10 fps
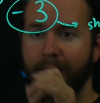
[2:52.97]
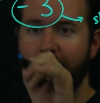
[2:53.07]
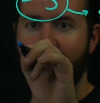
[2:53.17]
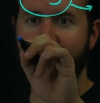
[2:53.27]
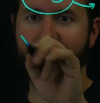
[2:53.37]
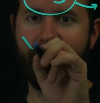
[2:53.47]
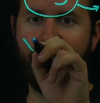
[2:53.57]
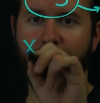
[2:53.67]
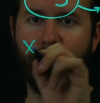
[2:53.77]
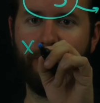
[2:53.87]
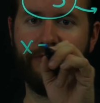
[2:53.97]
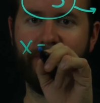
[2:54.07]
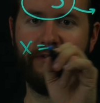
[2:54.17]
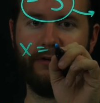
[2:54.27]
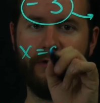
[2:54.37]
x equals
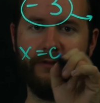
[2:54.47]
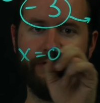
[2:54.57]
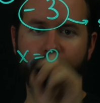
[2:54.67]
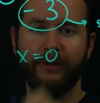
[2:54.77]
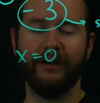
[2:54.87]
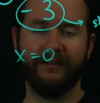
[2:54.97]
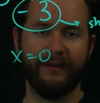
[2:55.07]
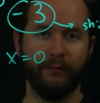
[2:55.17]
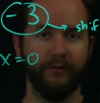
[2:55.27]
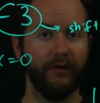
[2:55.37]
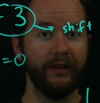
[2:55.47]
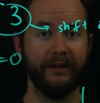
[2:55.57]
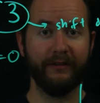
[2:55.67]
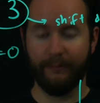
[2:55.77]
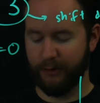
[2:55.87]
0. This is a really nice number, a really
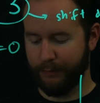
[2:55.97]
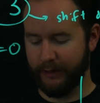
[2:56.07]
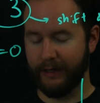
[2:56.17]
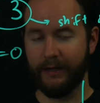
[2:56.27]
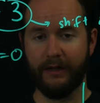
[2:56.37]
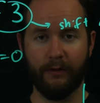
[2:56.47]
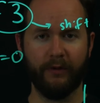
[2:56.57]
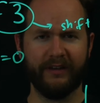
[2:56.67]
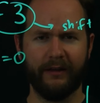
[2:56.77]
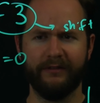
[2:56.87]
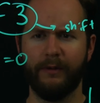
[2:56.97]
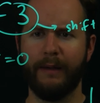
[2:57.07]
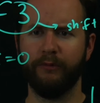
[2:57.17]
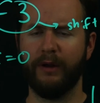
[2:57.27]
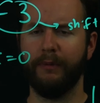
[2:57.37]
easy number to plug in. And let's see what
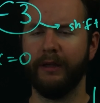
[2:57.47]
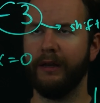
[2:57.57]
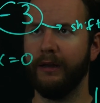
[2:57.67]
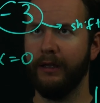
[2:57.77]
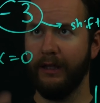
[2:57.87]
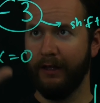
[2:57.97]
happens when I plug it in.